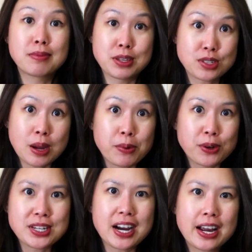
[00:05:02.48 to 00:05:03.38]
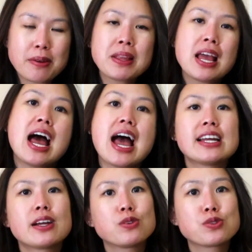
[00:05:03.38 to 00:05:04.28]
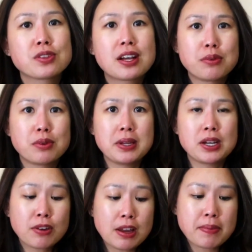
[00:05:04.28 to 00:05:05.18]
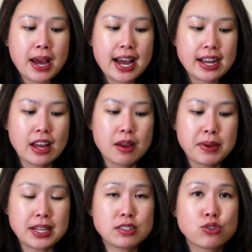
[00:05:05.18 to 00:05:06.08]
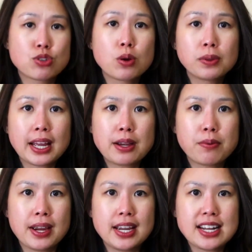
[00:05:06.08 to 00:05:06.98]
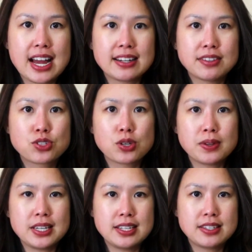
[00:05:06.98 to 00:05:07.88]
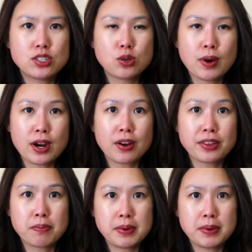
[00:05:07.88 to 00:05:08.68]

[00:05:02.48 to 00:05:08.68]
the summertime. And I also thought it would be a great bag because it's so lightweight and so easy to wear on the